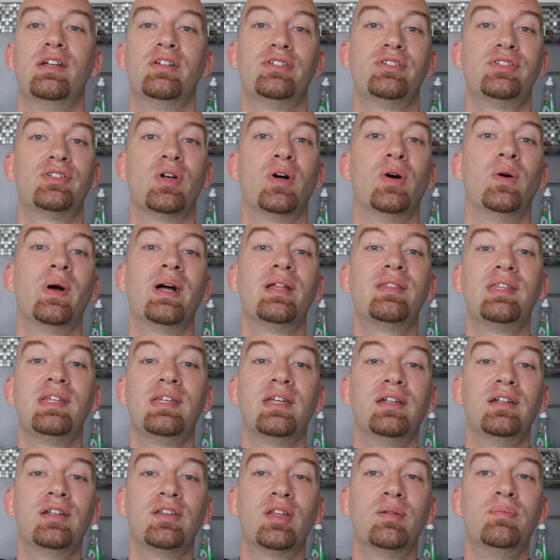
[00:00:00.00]
So at the
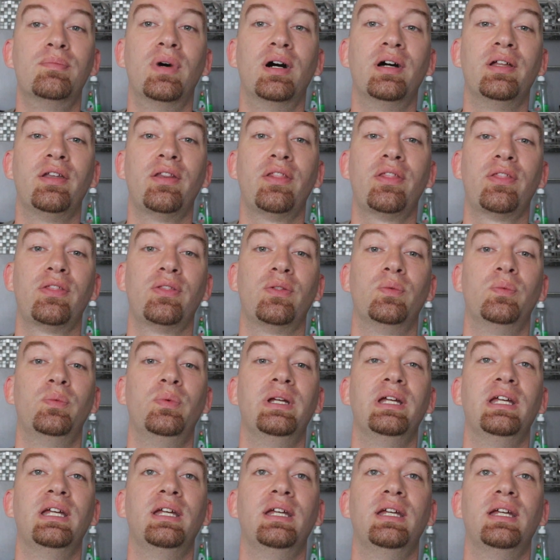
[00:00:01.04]
end of the month,
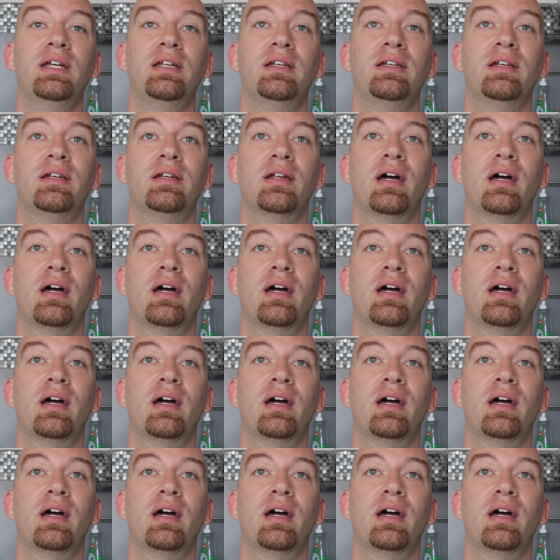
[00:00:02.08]
we